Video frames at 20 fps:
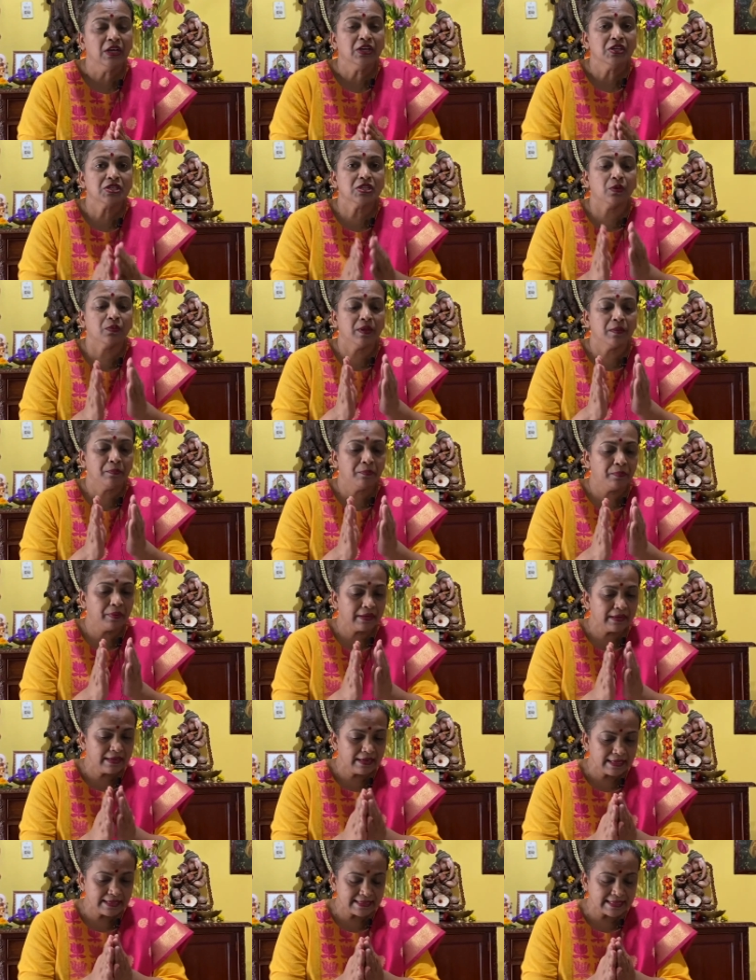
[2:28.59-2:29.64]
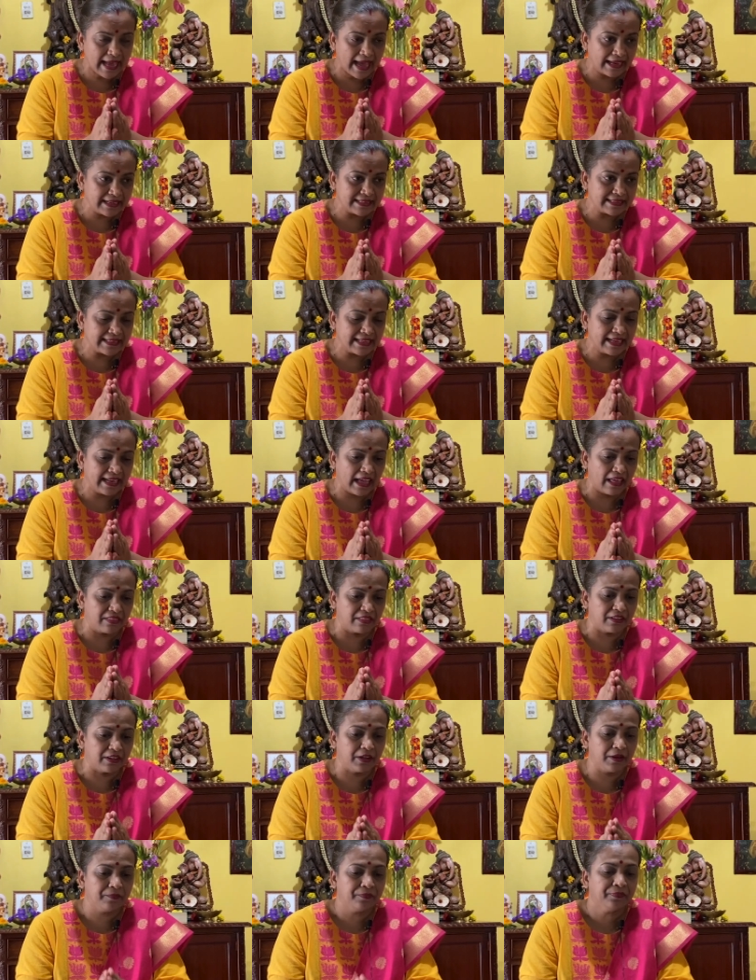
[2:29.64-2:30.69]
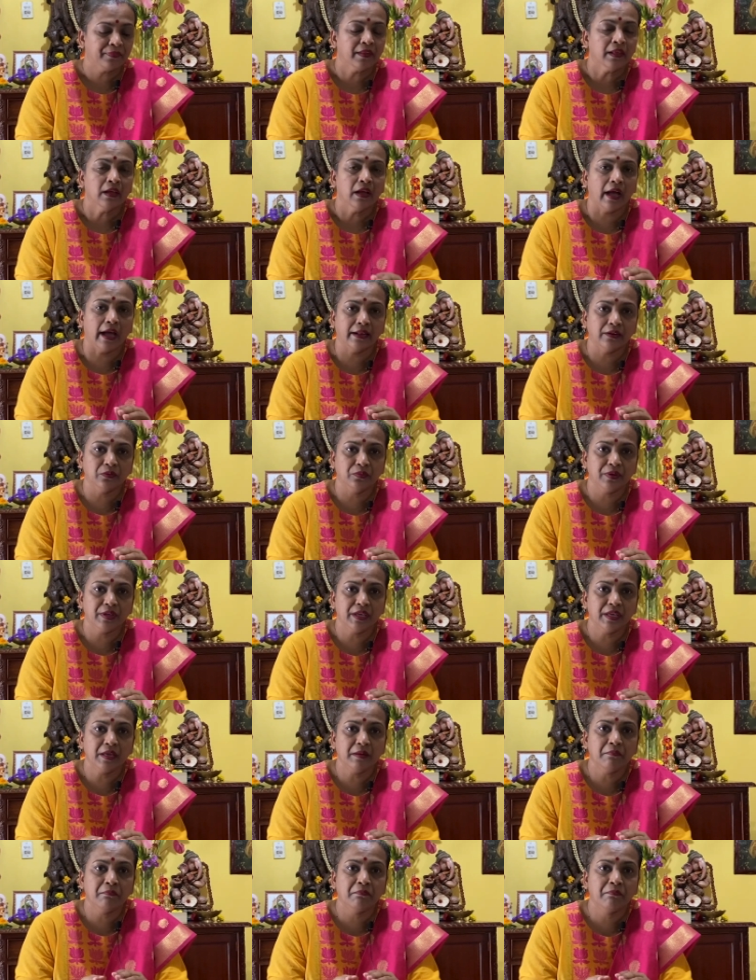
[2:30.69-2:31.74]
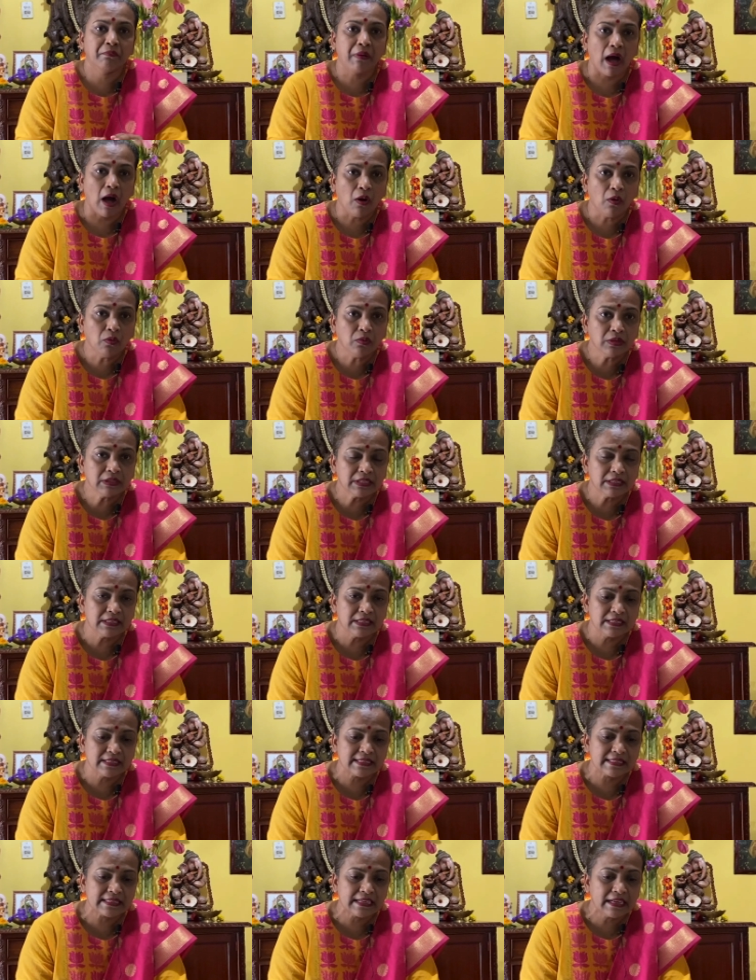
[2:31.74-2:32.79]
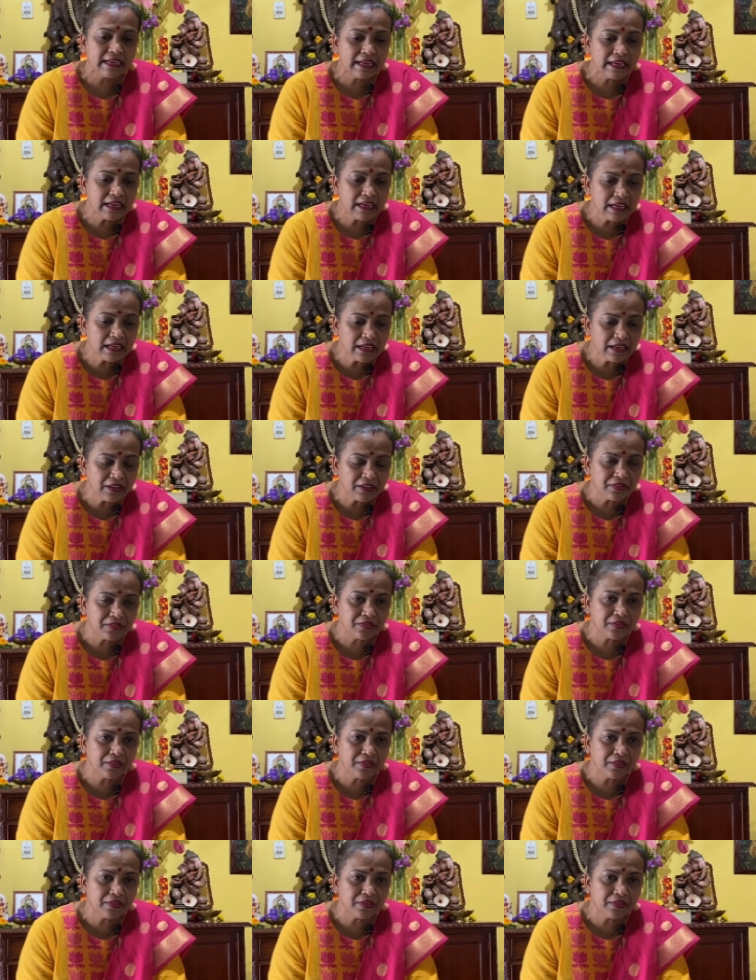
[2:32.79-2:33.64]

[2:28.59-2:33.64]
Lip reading: So we put these hands together and we bow to this earth